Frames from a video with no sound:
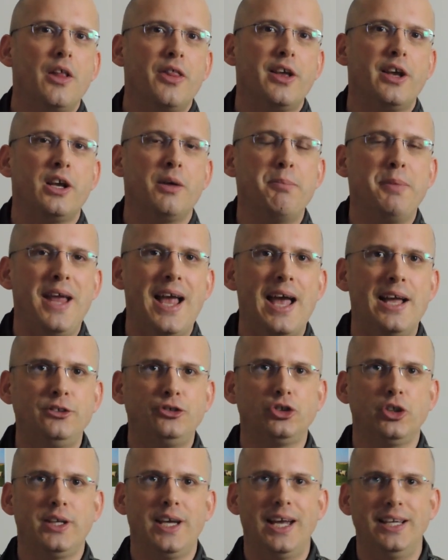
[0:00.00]
that can be
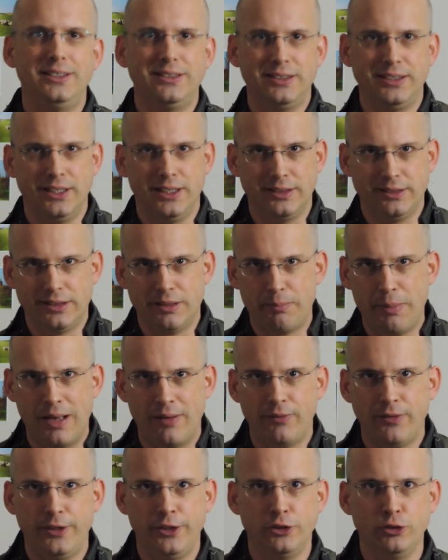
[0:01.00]
educating us
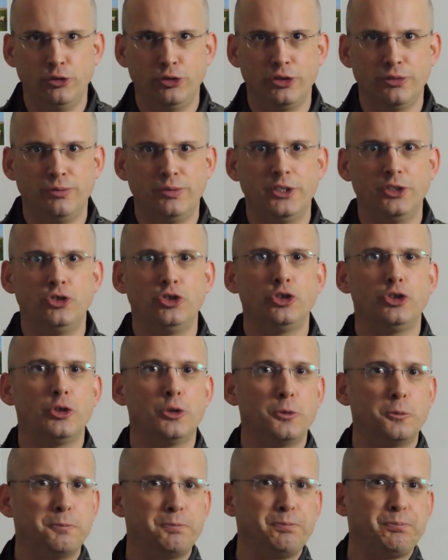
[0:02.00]
about the use of
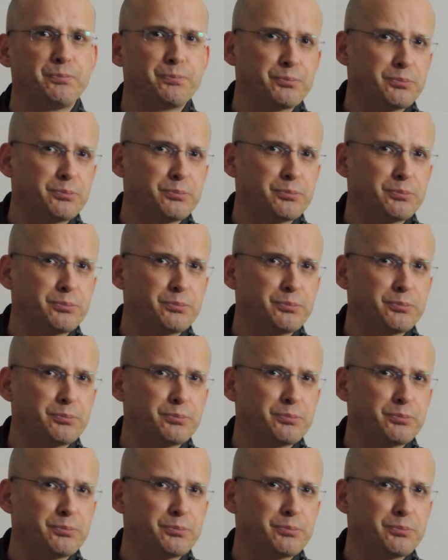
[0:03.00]
digital.